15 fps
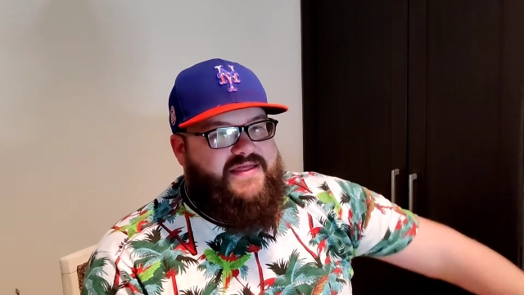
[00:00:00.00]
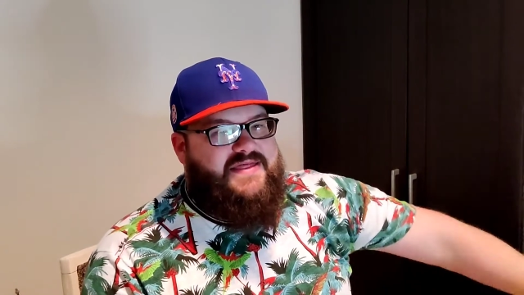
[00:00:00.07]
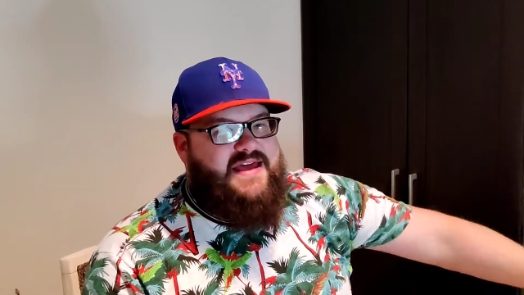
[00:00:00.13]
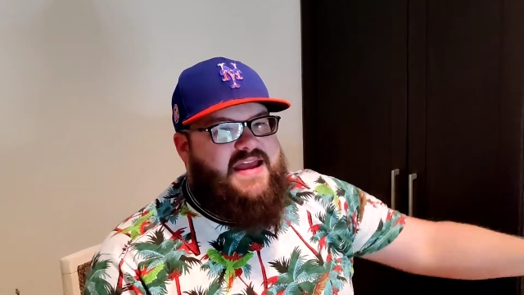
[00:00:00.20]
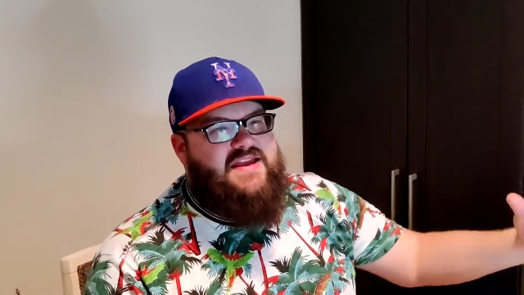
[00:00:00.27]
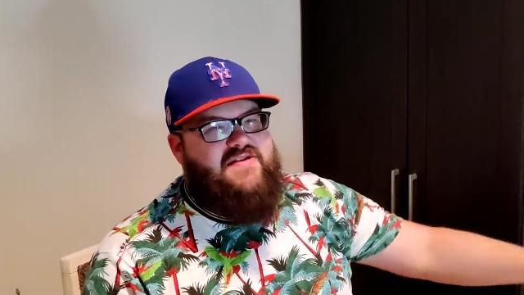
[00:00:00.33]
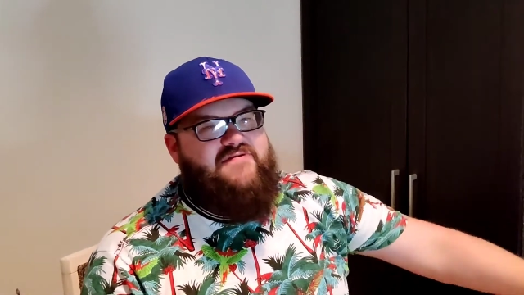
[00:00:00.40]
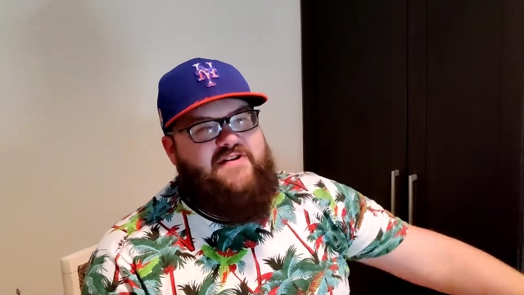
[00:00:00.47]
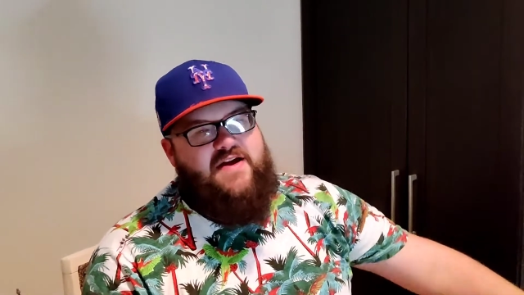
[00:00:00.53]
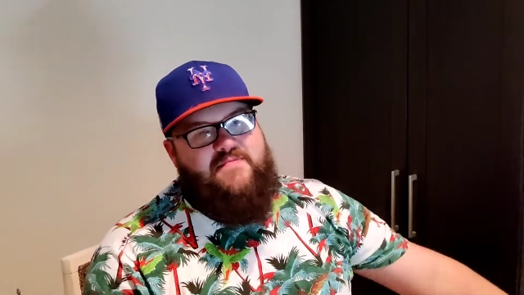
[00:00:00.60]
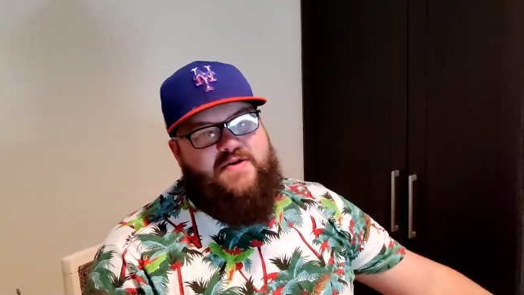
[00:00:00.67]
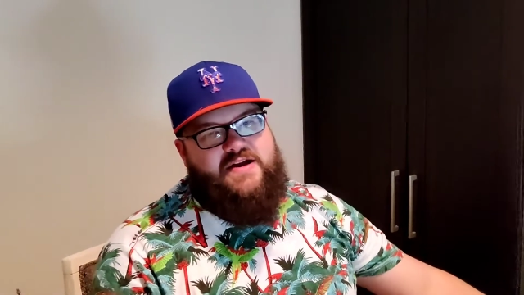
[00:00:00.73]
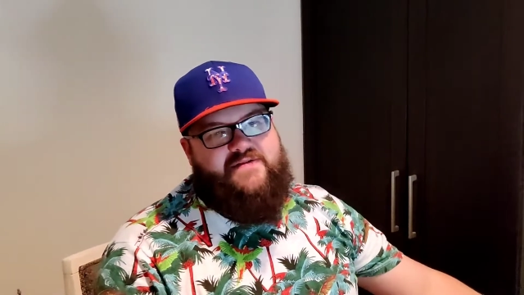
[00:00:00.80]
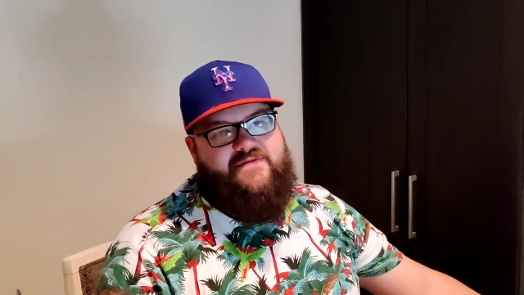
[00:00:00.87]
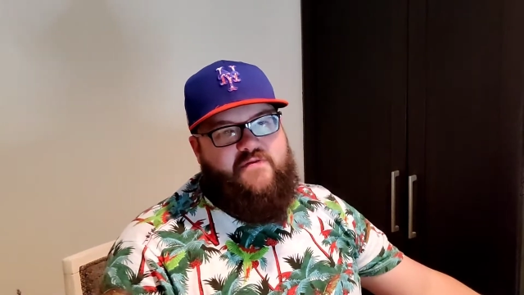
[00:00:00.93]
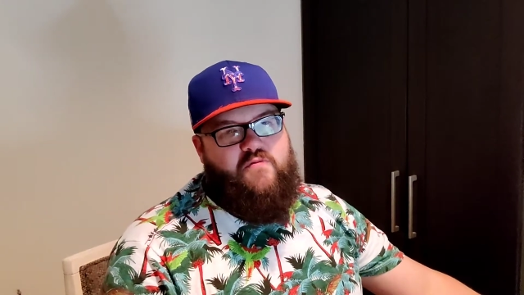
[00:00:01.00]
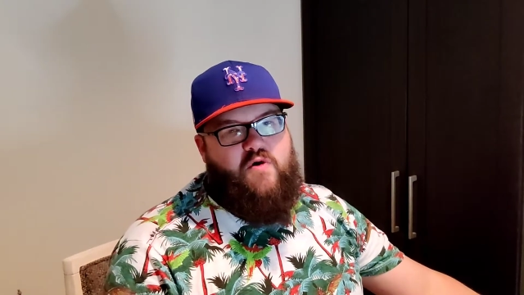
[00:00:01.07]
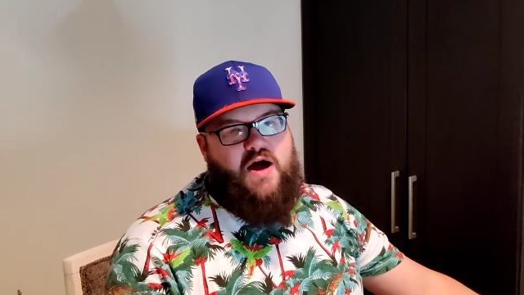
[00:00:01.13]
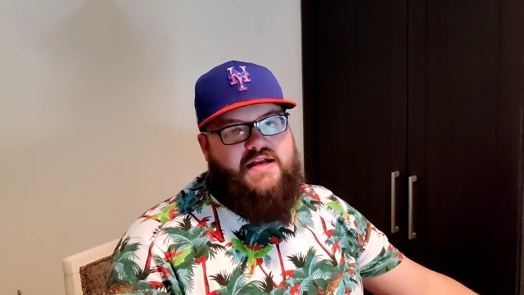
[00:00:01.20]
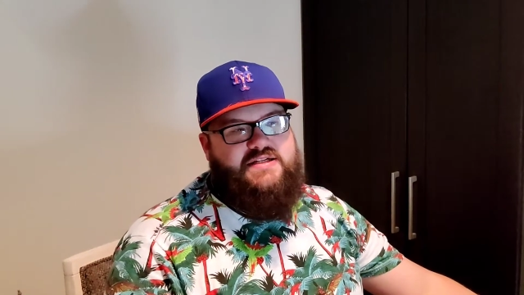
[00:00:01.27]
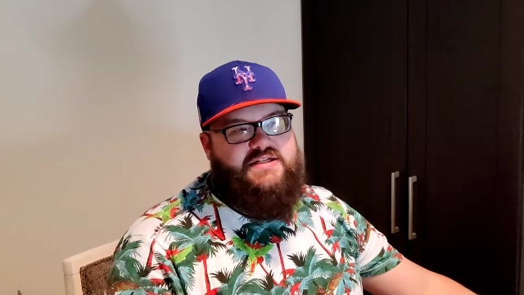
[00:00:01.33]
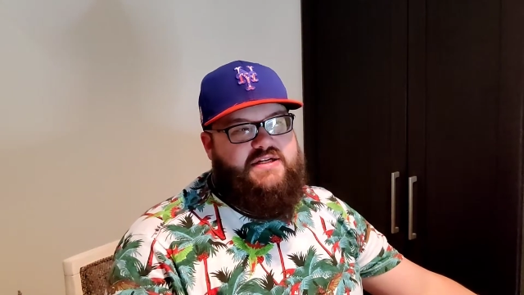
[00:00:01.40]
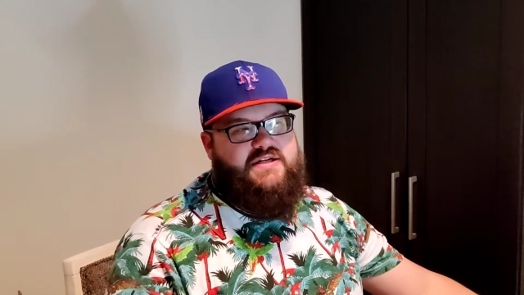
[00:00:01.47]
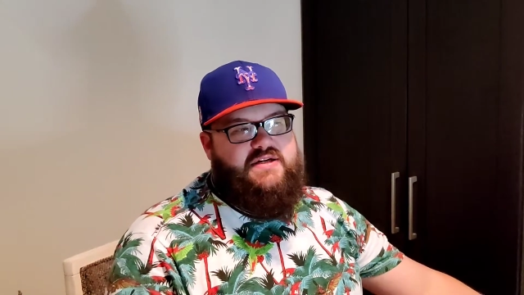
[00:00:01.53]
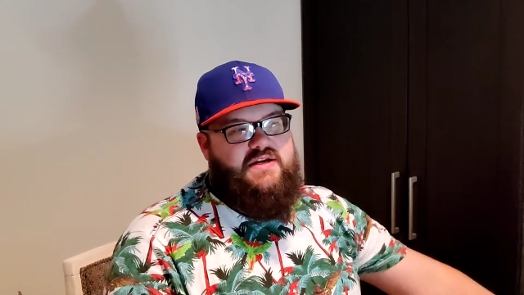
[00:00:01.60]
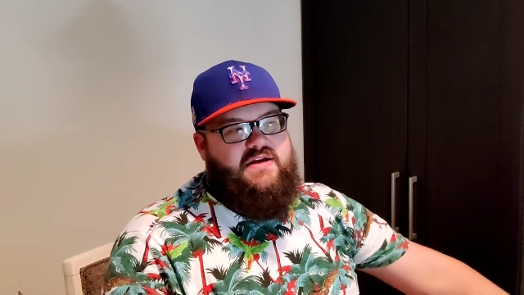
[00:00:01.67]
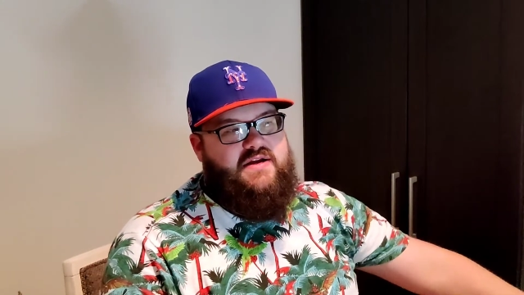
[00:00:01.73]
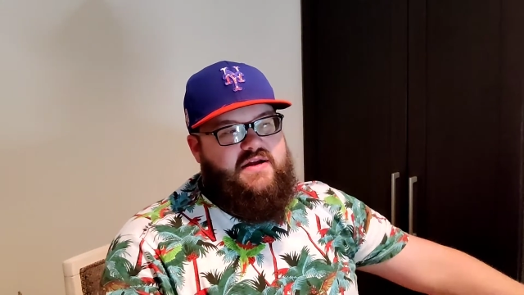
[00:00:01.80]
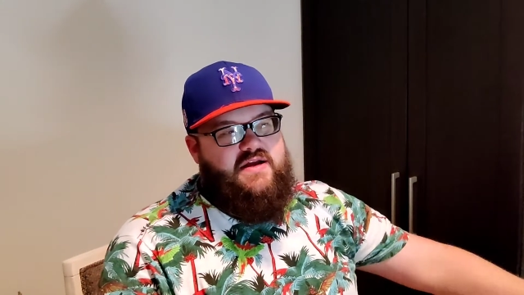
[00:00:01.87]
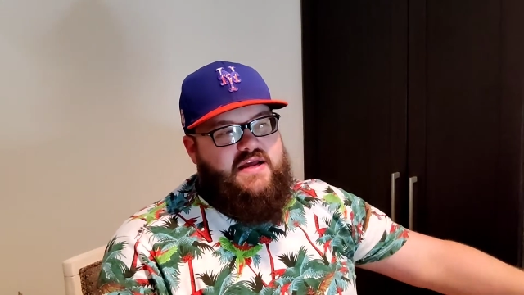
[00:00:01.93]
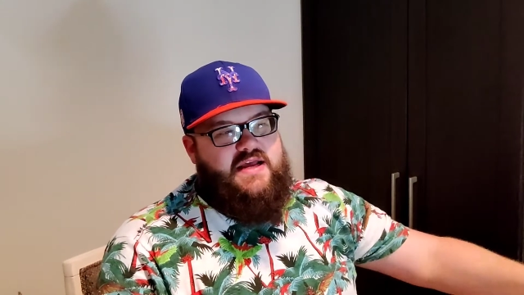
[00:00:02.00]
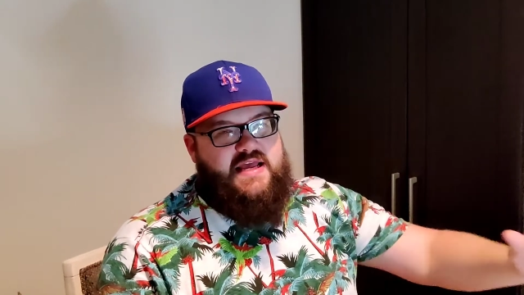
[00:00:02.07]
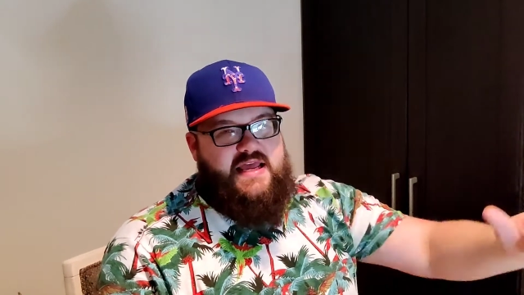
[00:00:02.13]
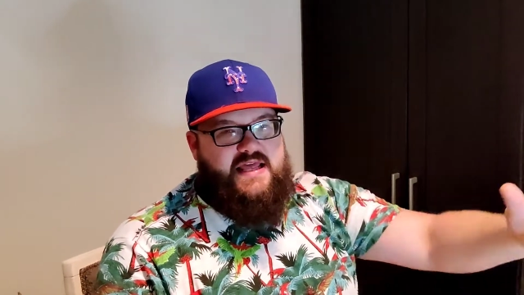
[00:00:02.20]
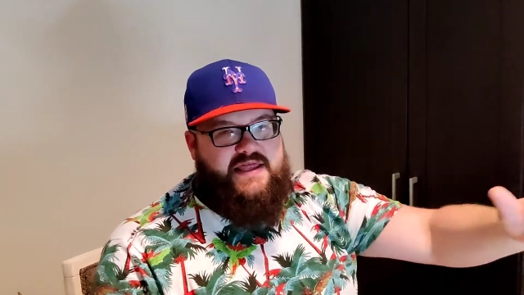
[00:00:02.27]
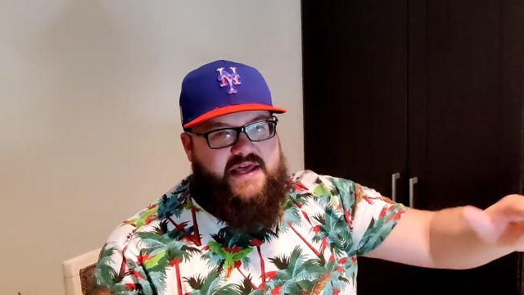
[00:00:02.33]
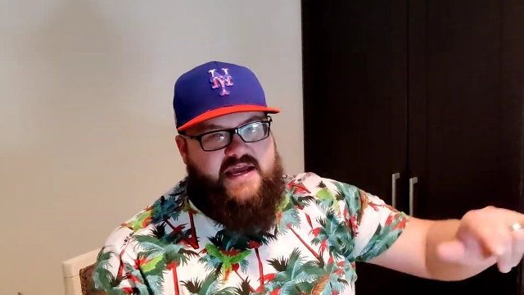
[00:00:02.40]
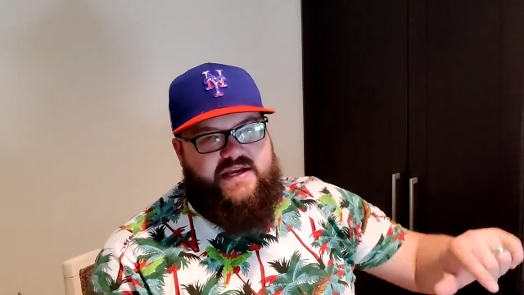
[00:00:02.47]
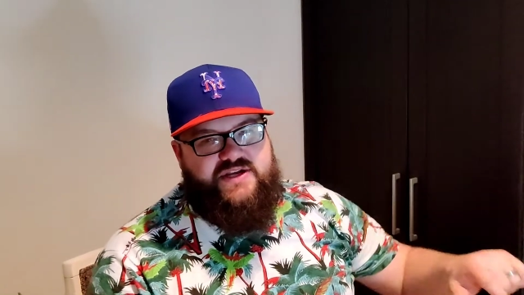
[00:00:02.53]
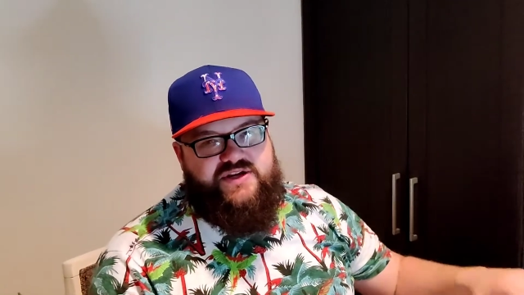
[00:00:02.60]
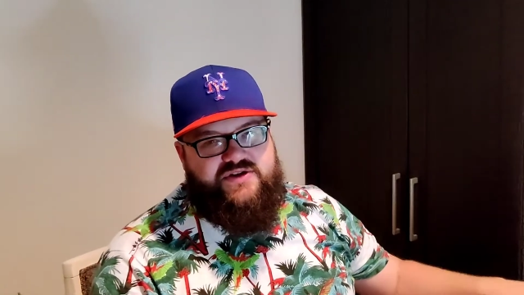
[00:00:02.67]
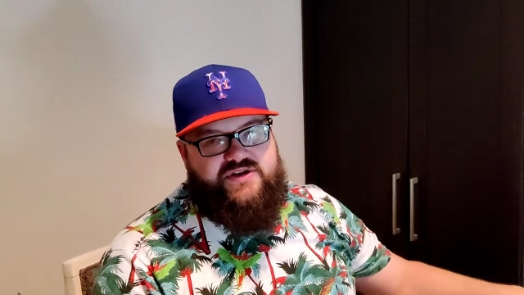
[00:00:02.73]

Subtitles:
Thank you very much for watching. He thanks you